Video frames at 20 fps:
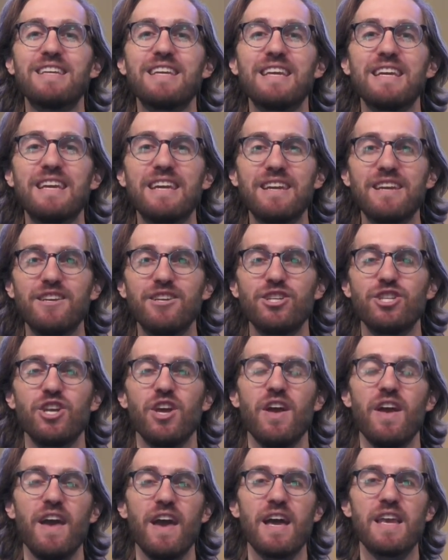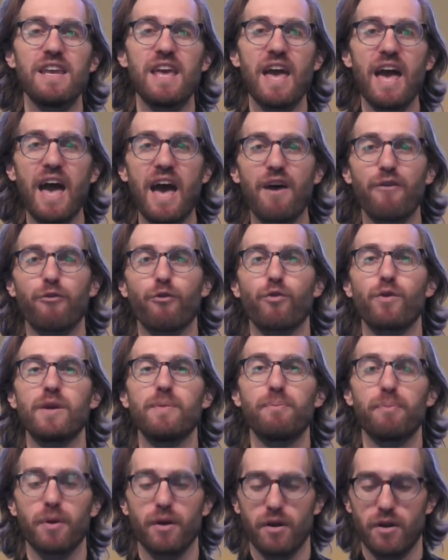each and every
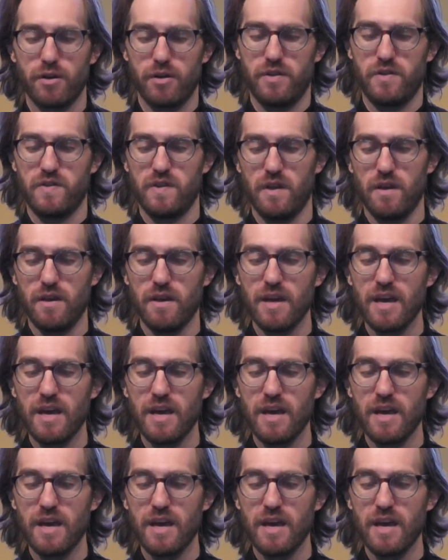person